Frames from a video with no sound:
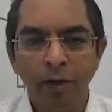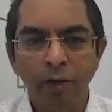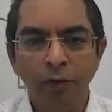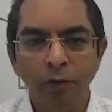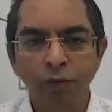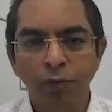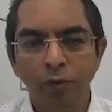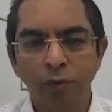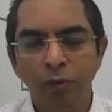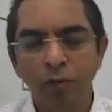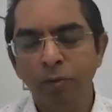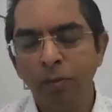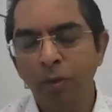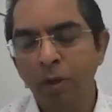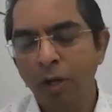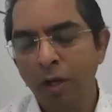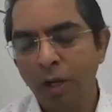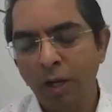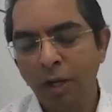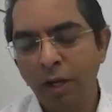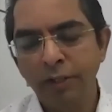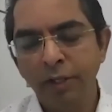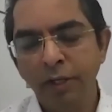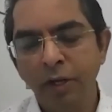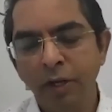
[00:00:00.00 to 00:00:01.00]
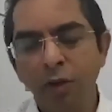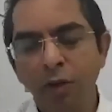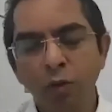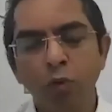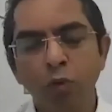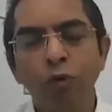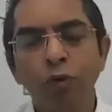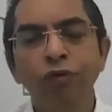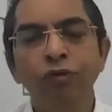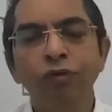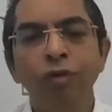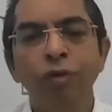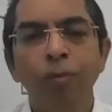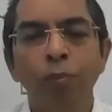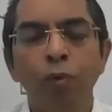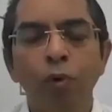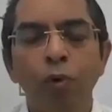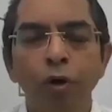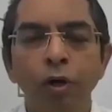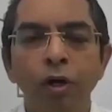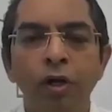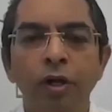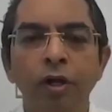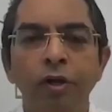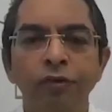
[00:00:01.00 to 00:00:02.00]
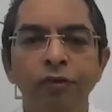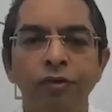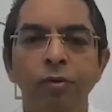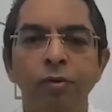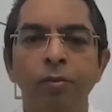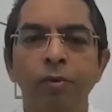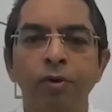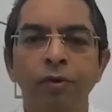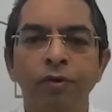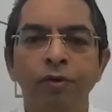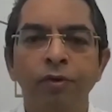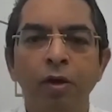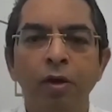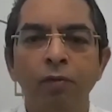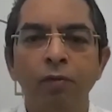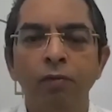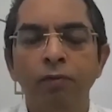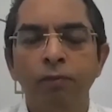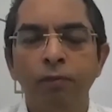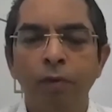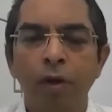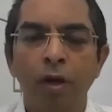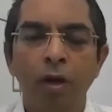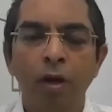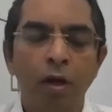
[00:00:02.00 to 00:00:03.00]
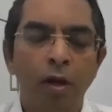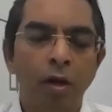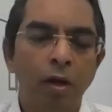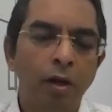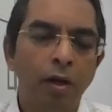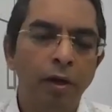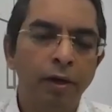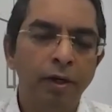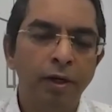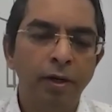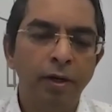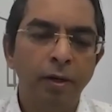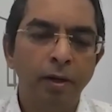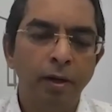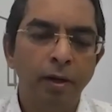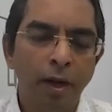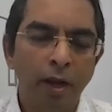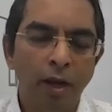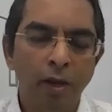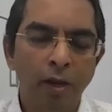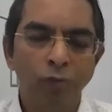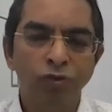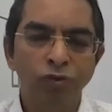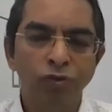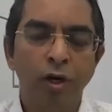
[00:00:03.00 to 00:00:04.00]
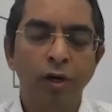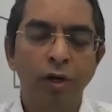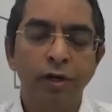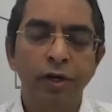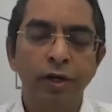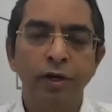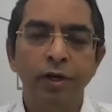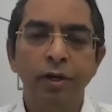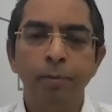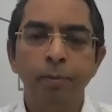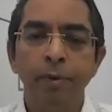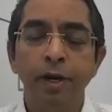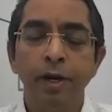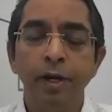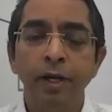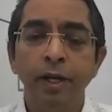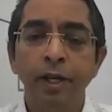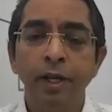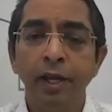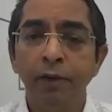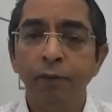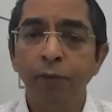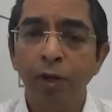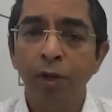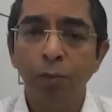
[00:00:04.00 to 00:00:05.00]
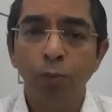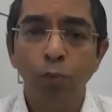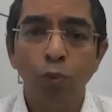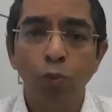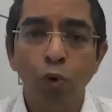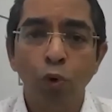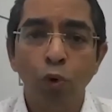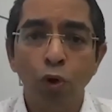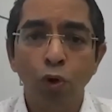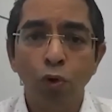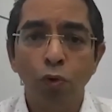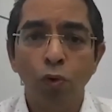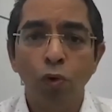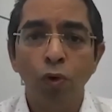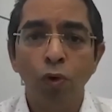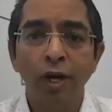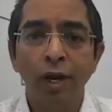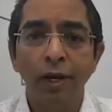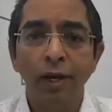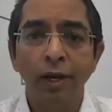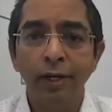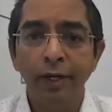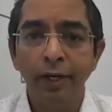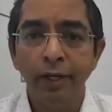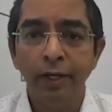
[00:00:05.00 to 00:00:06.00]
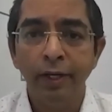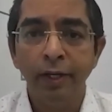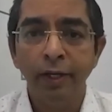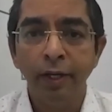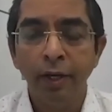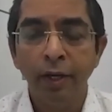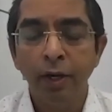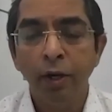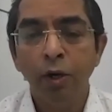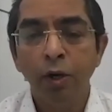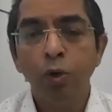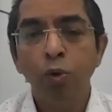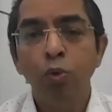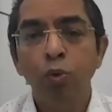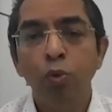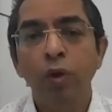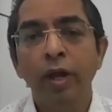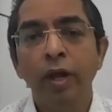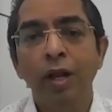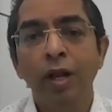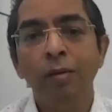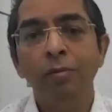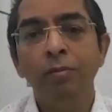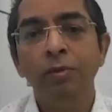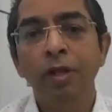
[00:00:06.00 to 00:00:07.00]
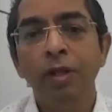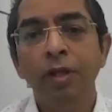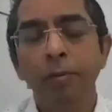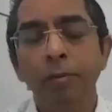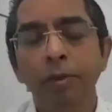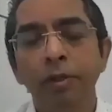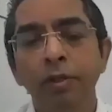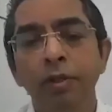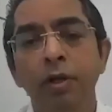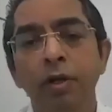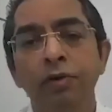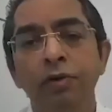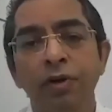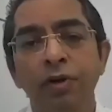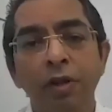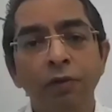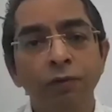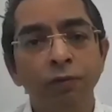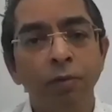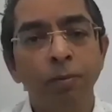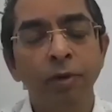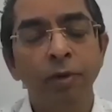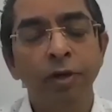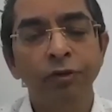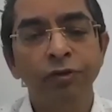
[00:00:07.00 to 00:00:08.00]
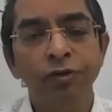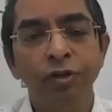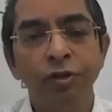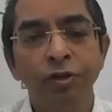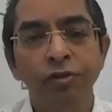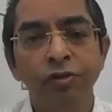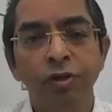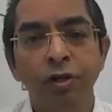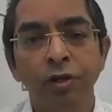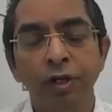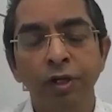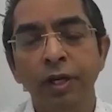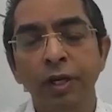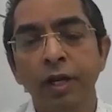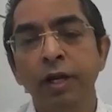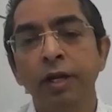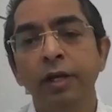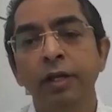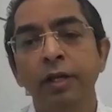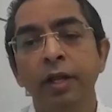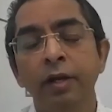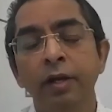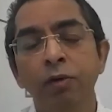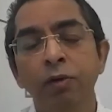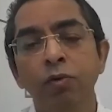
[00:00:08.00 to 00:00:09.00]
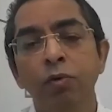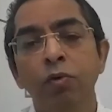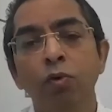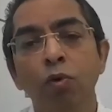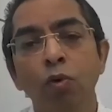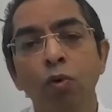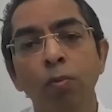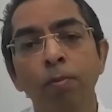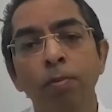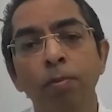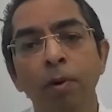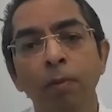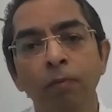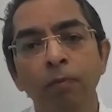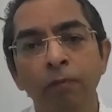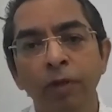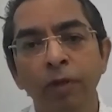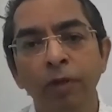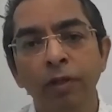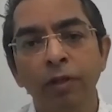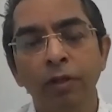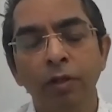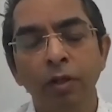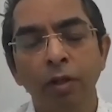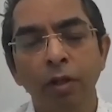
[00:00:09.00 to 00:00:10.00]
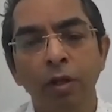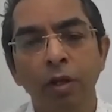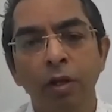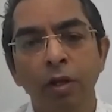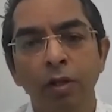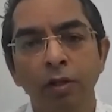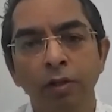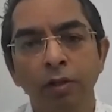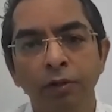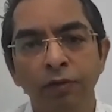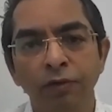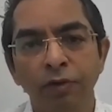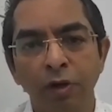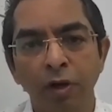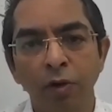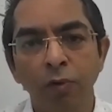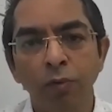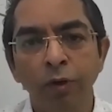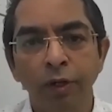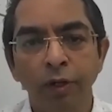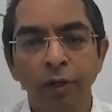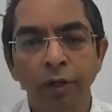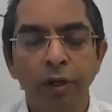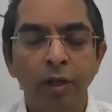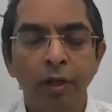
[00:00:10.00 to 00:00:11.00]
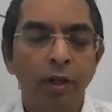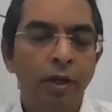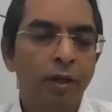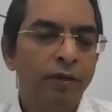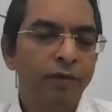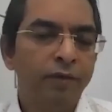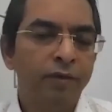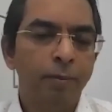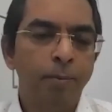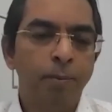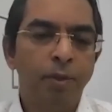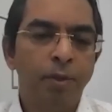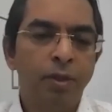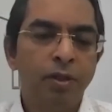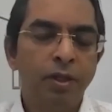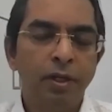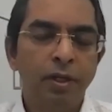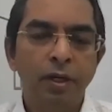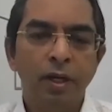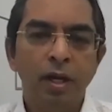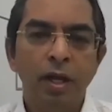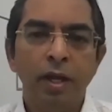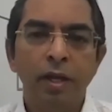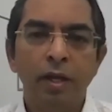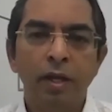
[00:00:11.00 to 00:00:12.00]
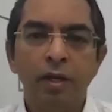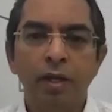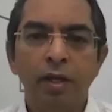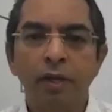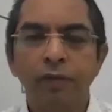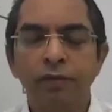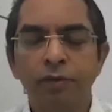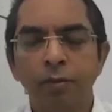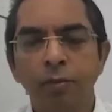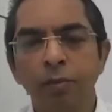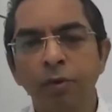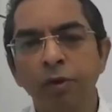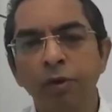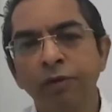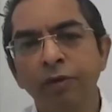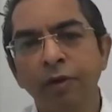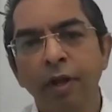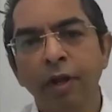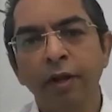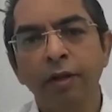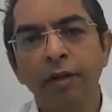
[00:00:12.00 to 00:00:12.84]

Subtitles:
So, I think across the board, customers have started depending even more on IT to help them in the transformation journey and then to cope up with the surrounding. Simple thing like customers,